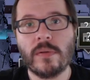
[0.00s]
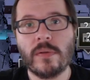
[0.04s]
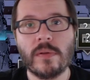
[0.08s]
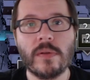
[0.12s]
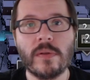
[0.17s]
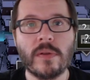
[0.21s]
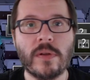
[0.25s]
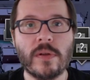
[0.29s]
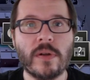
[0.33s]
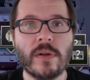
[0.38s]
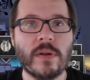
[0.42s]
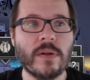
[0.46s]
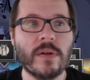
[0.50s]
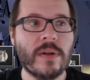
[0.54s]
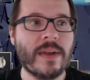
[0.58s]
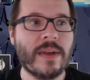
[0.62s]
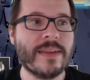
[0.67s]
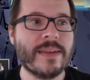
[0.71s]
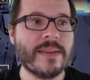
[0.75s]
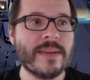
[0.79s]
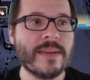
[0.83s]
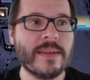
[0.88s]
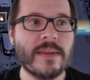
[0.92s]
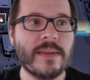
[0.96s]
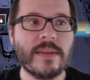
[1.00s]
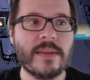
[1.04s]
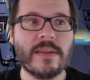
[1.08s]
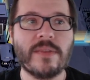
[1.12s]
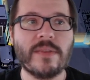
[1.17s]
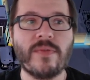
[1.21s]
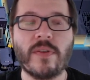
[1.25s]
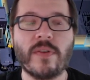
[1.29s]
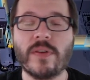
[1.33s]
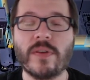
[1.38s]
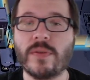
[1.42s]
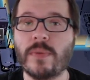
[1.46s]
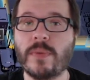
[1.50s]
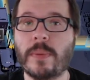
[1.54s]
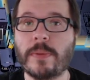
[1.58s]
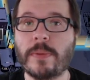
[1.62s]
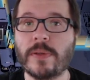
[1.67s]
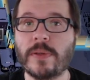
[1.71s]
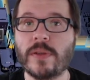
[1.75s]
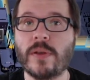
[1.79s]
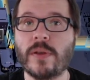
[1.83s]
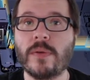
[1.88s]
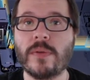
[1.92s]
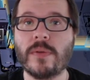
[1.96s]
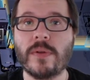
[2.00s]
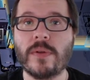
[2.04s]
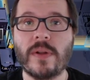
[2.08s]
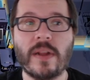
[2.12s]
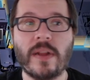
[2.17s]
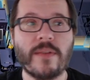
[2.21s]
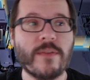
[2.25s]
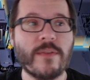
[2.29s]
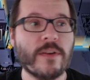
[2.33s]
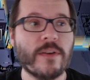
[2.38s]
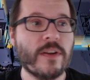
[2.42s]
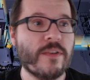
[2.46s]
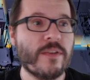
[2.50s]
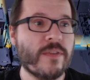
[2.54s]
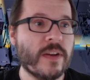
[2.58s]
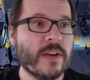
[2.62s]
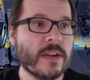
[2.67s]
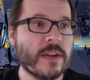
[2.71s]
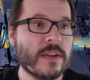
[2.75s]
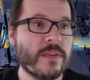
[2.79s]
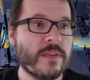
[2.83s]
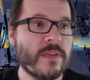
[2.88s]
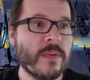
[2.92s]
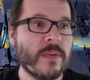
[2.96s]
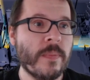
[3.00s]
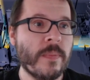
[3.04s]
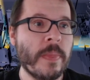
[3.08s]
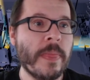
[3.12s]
they're as far as weapons go, they're not very effective.